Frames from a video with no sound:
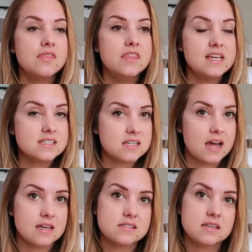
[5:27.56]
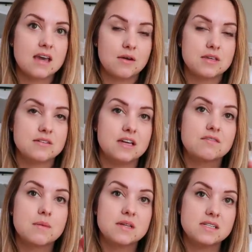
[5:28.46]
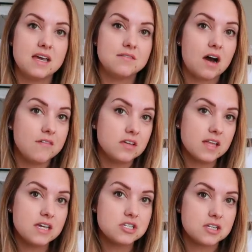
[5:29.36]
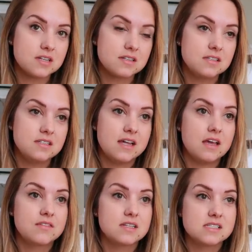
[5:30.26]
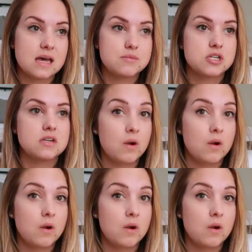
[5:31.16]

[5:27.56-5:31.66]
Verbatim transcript: these tests calculate from the day of ovulation, the day of conception.